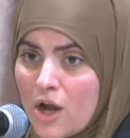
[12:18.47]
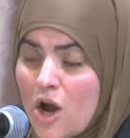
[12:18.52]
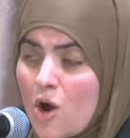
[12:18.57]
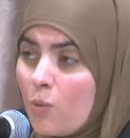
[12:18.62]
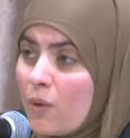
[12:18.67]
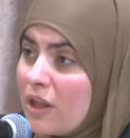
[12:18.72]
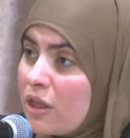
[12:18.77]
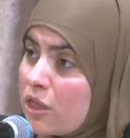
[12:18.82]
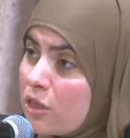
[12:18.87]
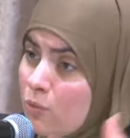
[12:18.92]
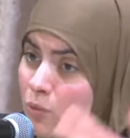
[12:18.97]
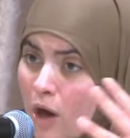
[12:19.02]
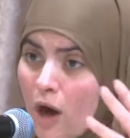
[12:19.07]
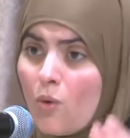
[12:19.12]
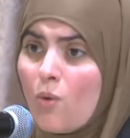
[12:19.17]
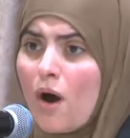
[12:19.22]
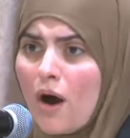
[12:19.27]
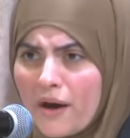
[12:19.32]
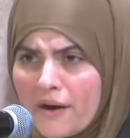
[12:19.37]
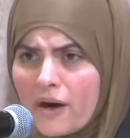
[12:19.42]
We throw
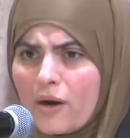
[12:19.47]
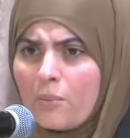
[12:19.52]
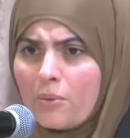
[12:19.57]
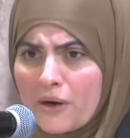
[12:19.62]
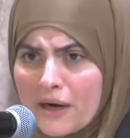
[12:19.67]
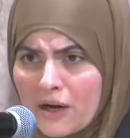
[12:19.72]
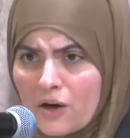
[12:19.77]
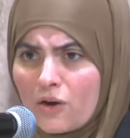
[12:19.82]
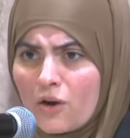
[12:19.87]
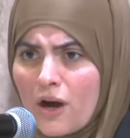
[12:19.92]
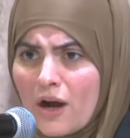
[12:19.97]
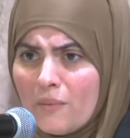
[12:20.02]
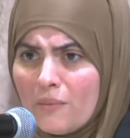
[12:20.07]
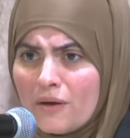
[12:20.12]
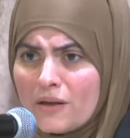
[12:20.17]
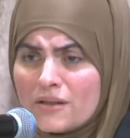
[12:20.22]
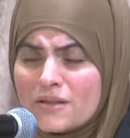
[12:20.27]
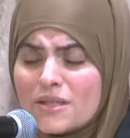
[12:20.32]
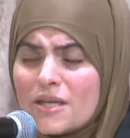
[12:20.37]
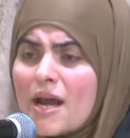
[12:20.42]
on our prayer
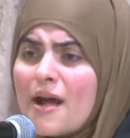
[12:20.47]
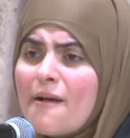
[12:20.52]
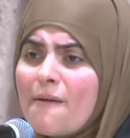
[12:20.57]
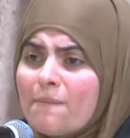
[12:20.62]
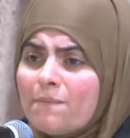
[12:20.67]
garments.